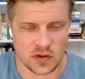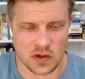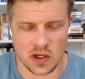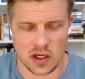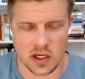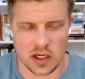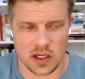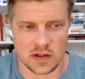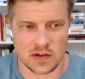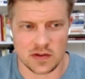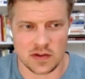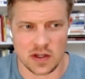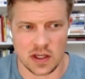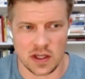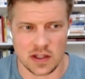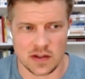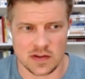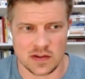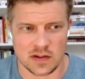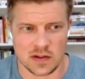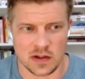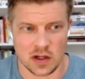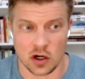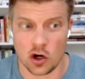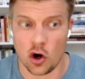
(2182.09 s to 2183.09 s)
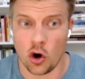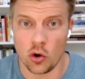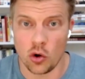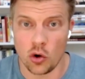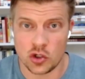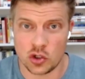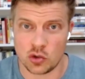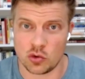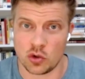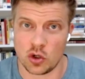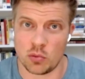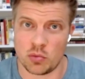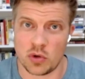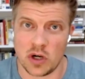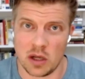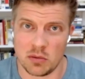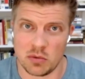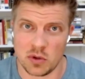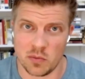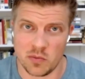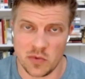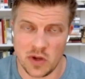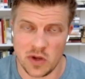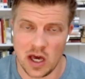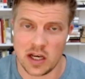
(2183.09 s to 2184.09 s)
It's a cultural
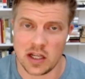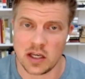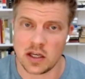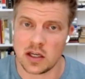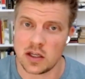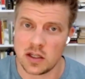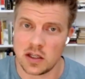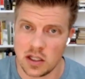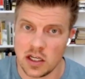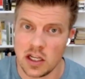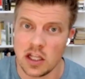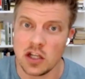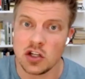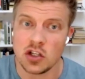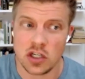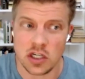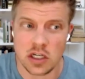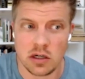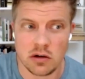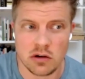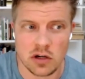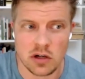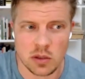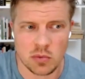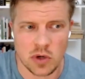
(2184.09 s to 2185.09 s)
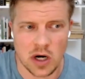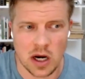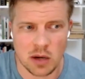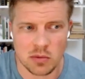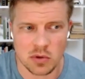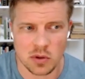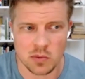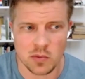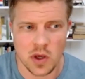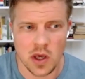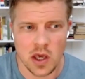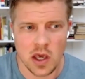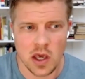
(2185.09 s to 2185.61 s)
problem, not an engineering problem.